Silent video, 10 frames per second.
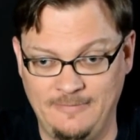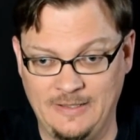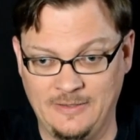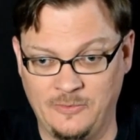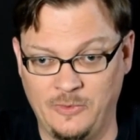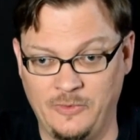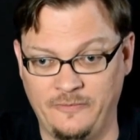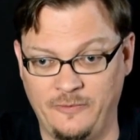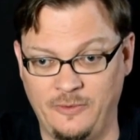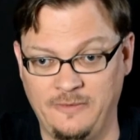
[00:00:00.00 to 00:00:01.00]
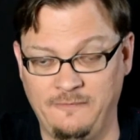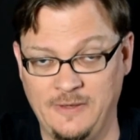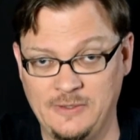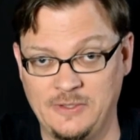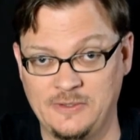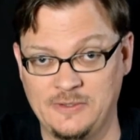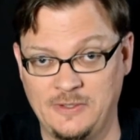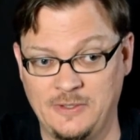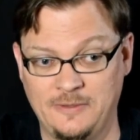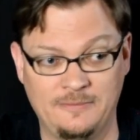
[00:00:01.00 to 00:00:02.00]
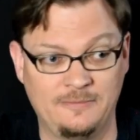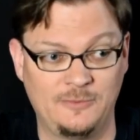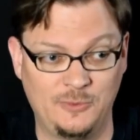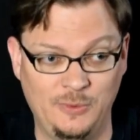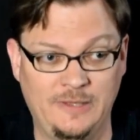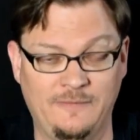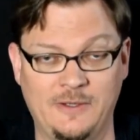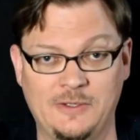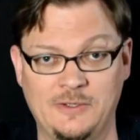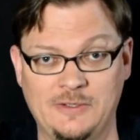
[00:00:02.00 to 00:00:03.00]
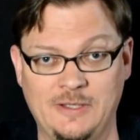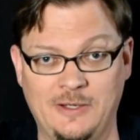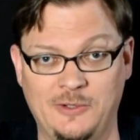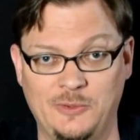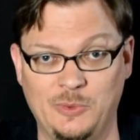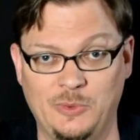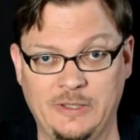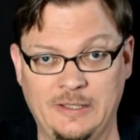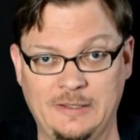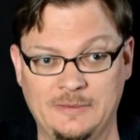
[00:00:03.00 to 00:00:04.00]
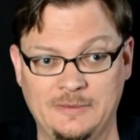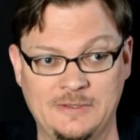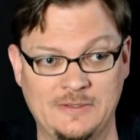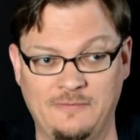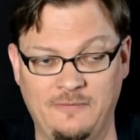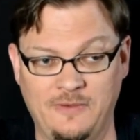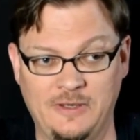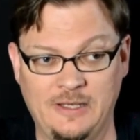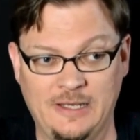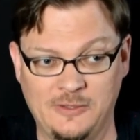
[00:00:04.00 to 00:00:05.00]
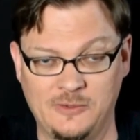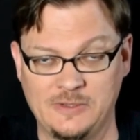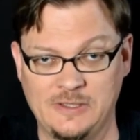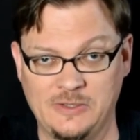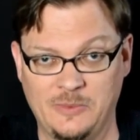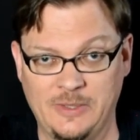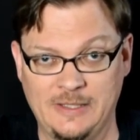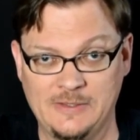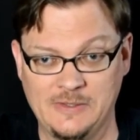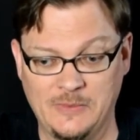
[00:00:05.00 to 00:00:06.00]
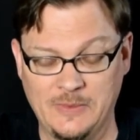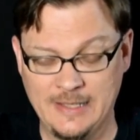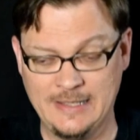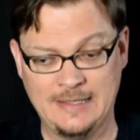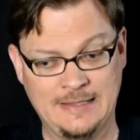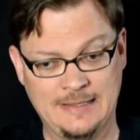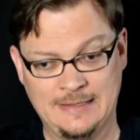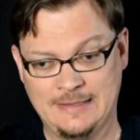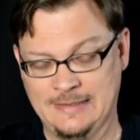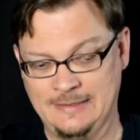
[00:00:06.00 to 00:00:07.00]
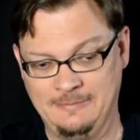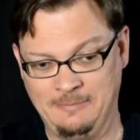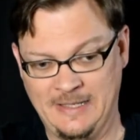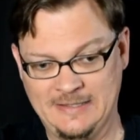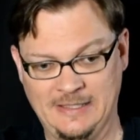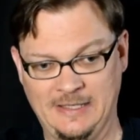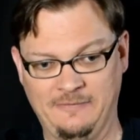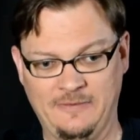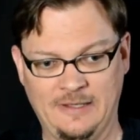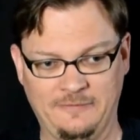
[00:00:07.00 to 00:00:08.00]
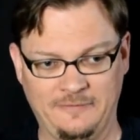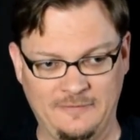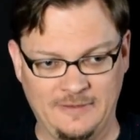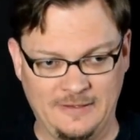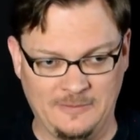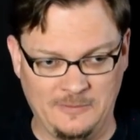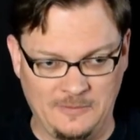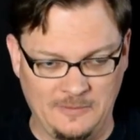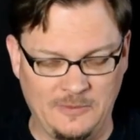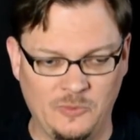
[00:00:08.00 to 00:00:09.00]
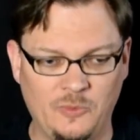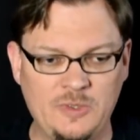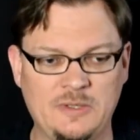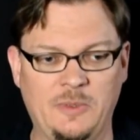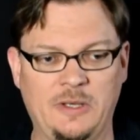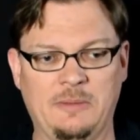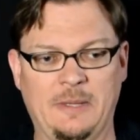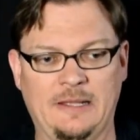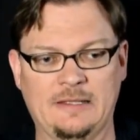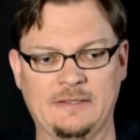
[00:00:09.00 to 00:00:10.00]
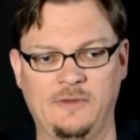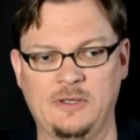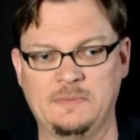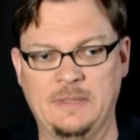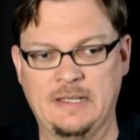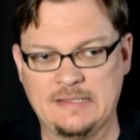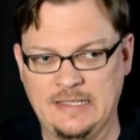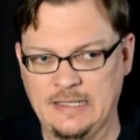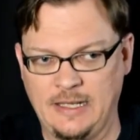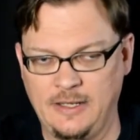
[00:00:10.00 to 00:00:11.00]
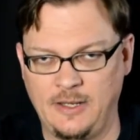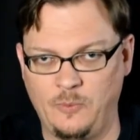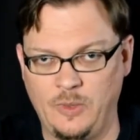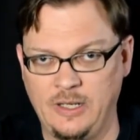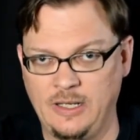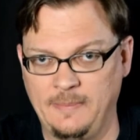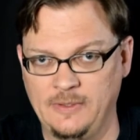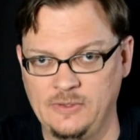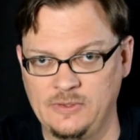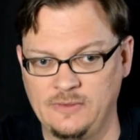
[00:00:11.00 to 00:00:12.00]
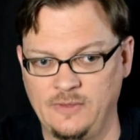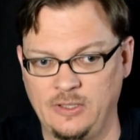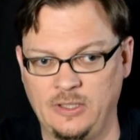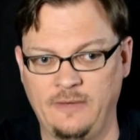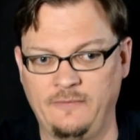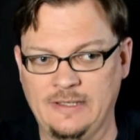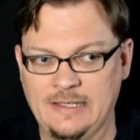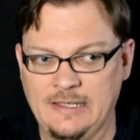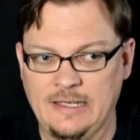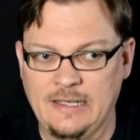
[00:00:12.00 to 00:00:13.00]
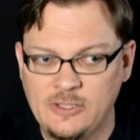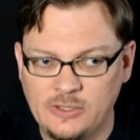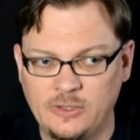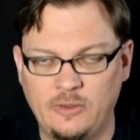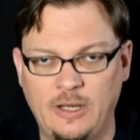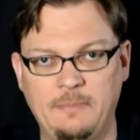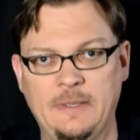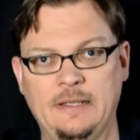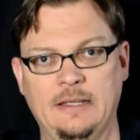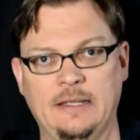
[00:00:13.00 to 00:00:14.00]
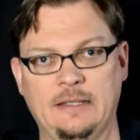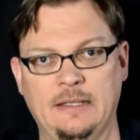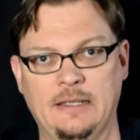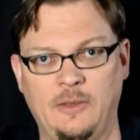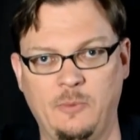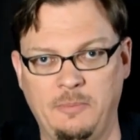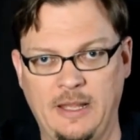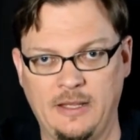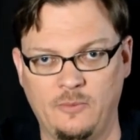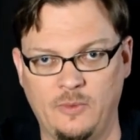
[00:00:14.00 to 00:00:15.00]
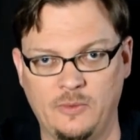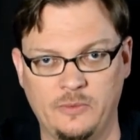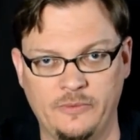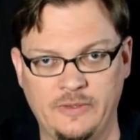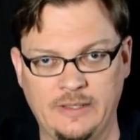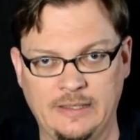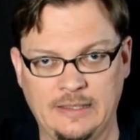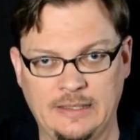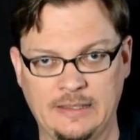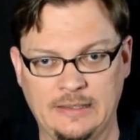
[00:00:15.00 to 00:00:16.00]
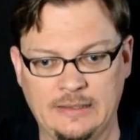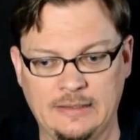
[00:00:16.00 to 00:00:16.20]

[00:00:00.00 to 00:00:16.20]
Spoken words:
all of her adventures are truly adventures and are truly just fun and interesting to read. So basically, the reason I wanted to make this video is because, again, I read a couple issues of Doctor Aphra. It didn't initially grab me, and then I went back and read the whole thing. And